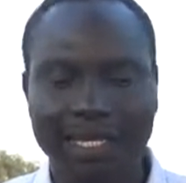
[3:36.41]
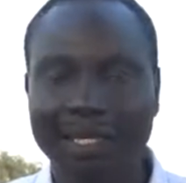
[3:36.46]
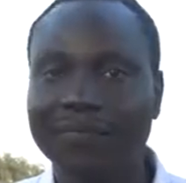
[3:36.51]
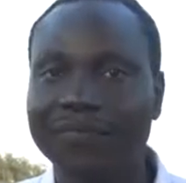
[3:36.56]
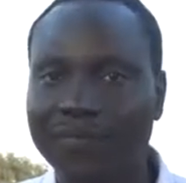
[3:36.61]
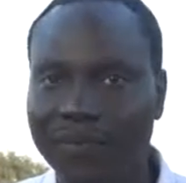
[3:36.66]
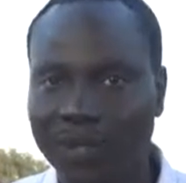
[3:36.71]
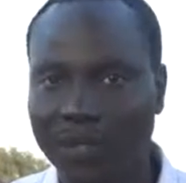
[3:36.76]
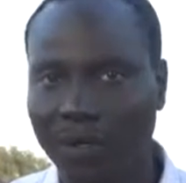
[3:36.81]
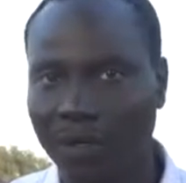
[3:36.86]
the
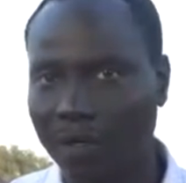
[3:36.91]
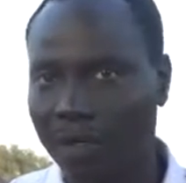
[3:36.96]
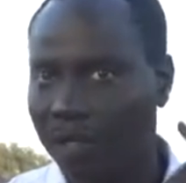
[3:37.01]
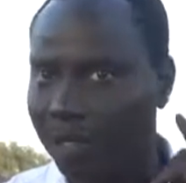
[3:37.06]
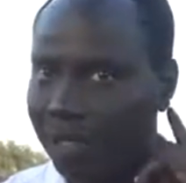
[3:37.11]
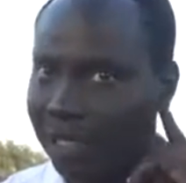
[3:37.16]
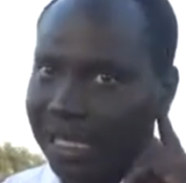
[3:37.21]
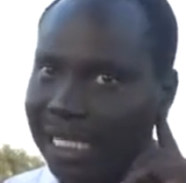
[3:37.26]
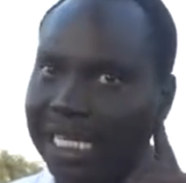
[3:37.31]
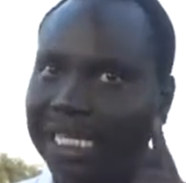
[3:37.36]
fuel
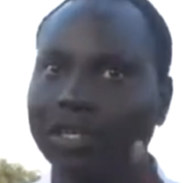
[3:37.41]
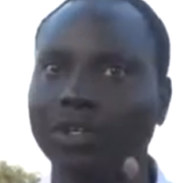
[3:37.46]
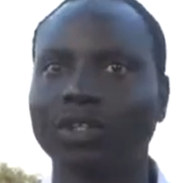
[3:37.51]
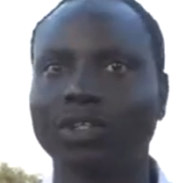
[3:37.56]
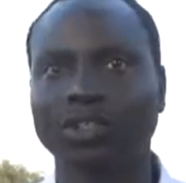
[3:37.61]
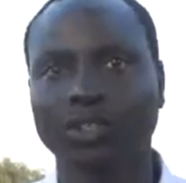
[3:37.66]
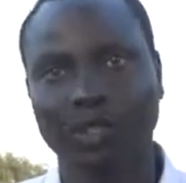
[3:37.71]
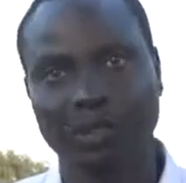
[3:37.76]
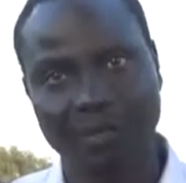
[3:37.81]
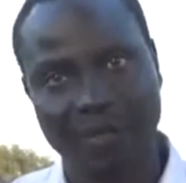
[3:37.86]
that
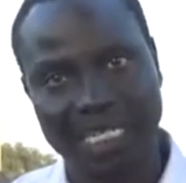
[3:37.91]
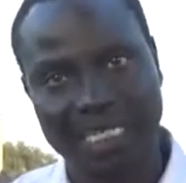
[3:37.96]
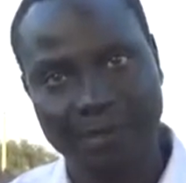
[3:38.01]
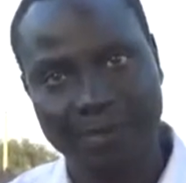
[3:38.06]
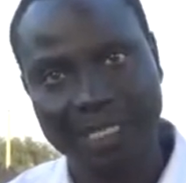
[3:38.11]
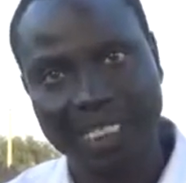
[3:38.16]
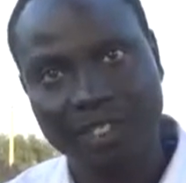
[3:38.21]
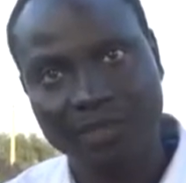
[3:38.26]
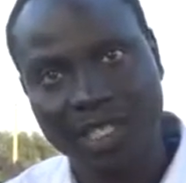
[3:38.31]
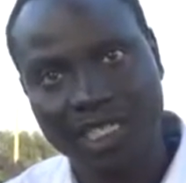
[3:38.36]
also
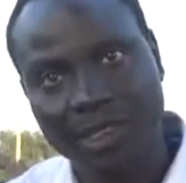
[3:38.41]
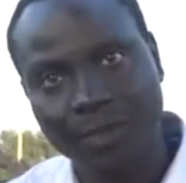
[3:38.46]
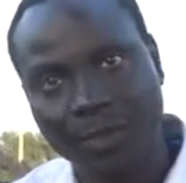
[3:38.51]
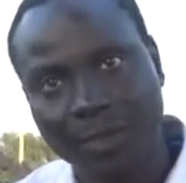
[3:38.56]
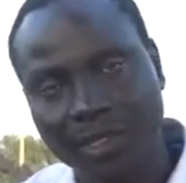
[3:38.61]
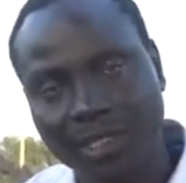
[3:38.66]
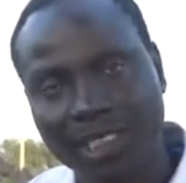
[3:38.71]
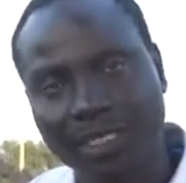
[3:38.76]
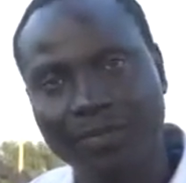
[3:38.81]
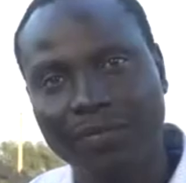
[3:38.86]
must be
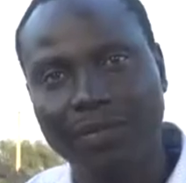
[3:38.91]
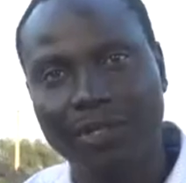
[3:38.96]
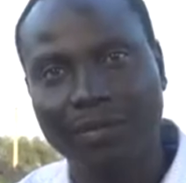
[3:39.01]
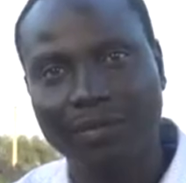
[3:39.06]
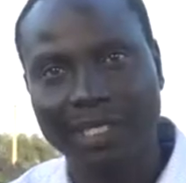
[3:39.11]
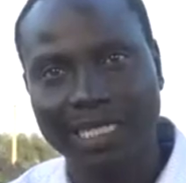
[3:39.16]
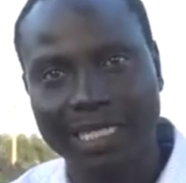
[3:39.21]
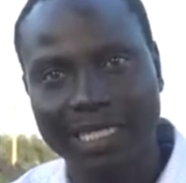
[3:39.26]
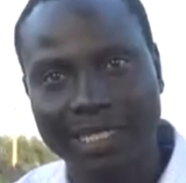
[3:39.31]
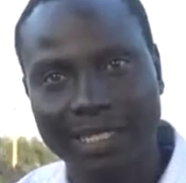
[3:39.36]
transported
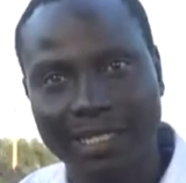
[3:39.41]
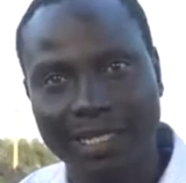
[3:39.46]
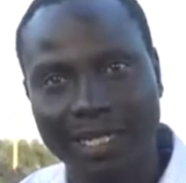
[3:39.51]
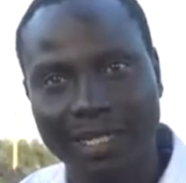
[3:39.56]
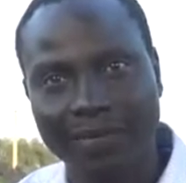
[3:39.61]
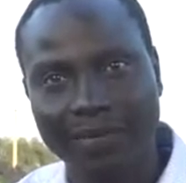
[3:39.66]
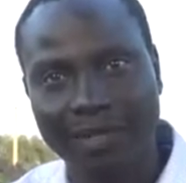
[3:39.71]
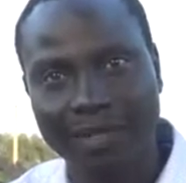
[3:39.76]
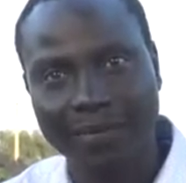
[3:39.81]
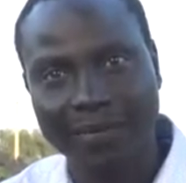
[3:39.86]
from
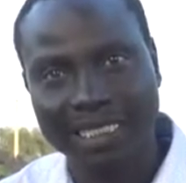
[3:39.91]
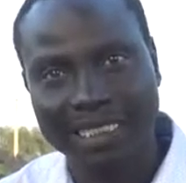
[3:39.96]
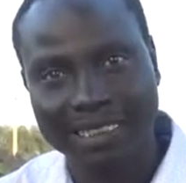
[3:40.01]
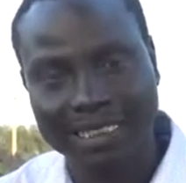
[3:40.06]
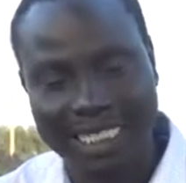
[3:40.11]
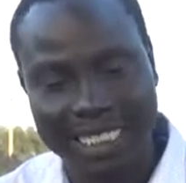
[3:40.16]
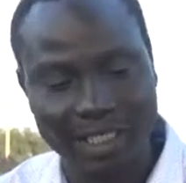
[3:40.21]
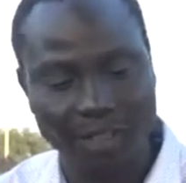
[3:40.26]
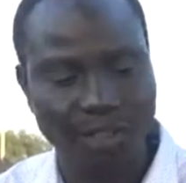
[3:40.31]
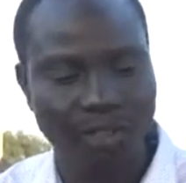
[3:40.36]
the
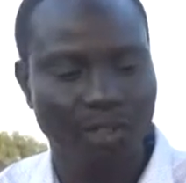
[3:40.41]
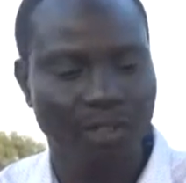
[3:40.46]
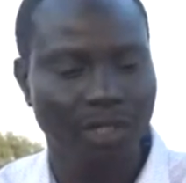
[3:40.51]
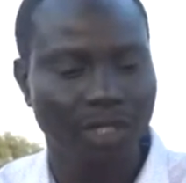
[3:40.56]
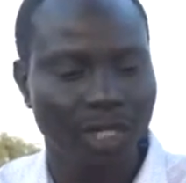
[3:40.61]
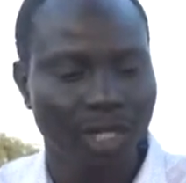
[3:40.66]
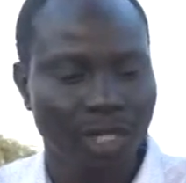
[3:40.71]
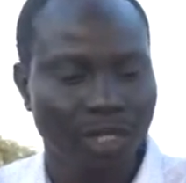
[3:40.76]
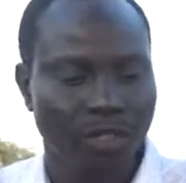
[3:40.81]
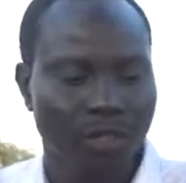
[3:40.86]

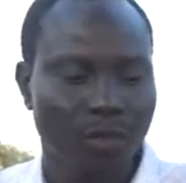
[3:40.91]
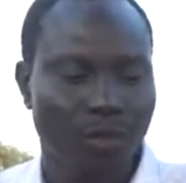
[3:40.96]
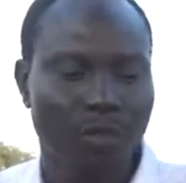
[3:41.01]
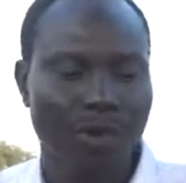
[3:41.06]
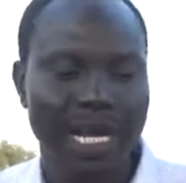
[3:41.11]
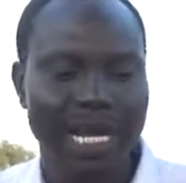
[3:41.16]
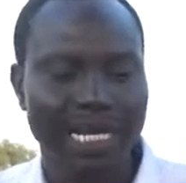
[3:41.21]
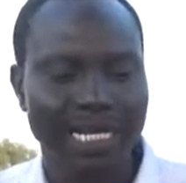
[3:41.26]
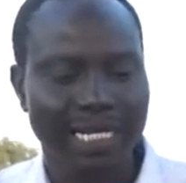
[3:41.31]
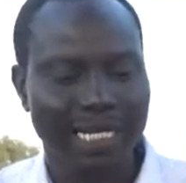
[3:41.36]
station to
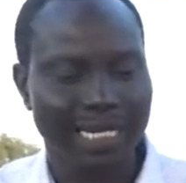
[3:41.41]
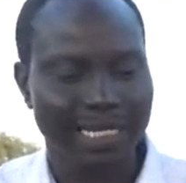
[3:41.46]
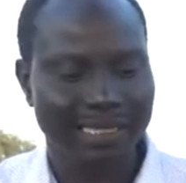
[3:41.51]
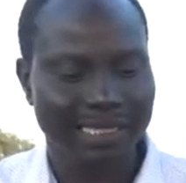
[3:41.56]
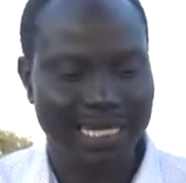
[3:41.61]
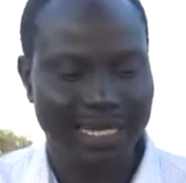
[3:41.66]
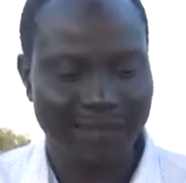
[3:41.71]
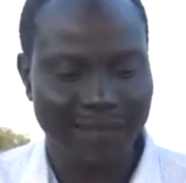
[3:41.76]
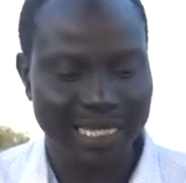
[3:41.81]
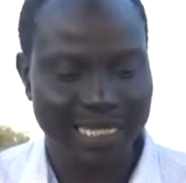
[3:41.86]
where the
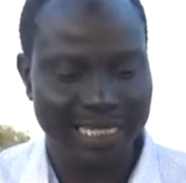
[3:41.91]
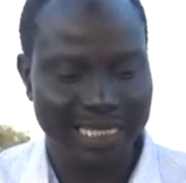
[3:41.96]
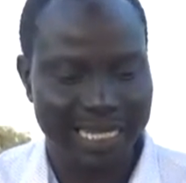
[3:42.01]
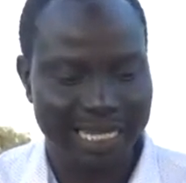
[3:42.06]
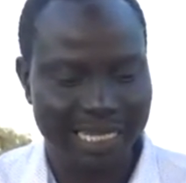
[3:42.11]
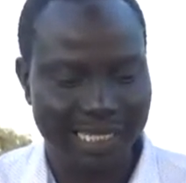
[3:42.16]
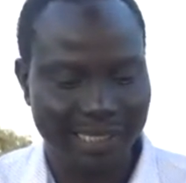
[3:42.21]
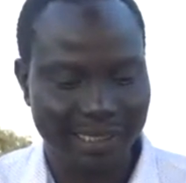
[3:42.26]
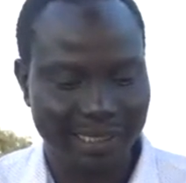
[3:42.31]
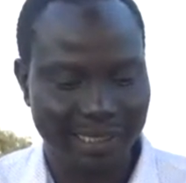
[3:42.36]

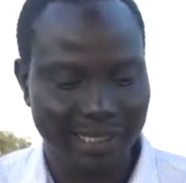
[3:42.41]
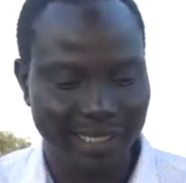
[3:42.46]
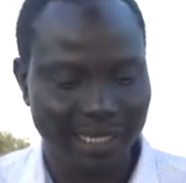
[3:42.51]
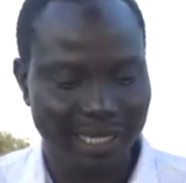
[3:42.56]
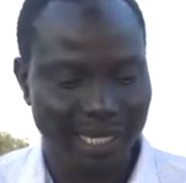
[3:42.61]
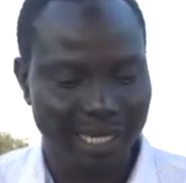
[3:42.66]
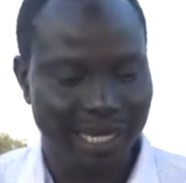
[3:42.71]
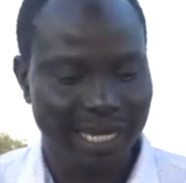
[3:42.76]
excavator is,